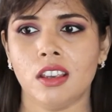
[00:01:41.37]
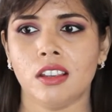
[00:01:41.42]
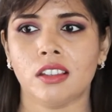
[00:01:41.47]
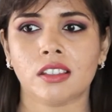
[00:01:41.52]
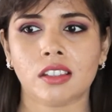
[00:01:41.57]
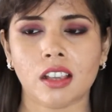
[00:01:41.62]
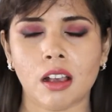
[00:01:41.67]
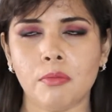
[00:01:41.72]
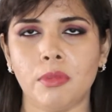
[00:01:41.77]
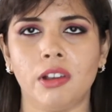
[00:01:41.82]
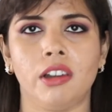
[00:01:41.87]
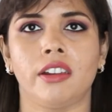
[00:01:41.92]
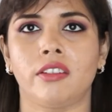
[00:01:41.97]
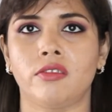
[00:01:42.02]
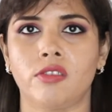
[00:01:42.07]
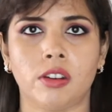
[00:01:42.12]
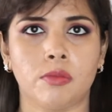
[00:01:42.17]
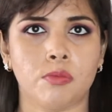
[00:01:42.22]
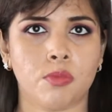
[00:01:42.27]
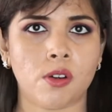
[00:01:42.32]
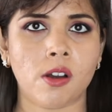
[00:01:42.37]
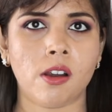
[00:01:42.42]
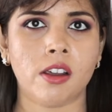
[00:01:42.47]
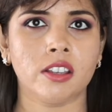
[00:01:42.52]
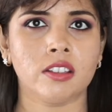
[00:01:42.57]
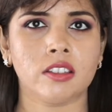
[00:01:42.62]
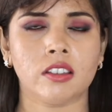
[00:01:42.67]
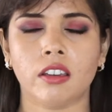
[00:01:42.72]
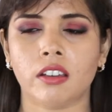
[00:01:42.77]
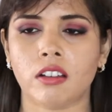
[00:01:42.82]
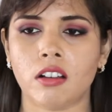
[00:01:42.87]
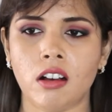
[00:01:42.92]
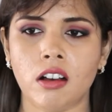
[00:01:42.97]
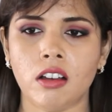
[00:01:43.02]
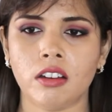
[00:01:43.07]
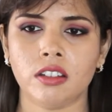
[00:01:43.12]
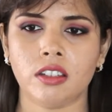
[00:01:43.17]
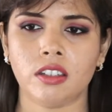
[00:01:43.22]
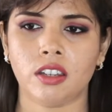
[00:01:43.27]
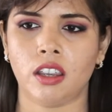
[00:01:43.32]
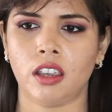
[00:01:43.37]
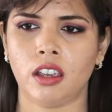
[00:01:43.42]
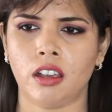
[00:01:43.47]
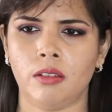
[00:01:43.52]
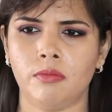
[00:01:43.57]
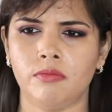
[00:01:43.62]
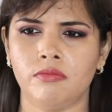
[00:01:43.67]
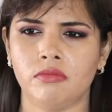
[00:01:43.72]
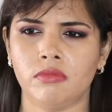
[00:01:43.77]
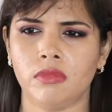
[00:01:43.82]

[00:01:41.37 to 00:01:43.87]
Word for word: Some electric brights, I can't uh,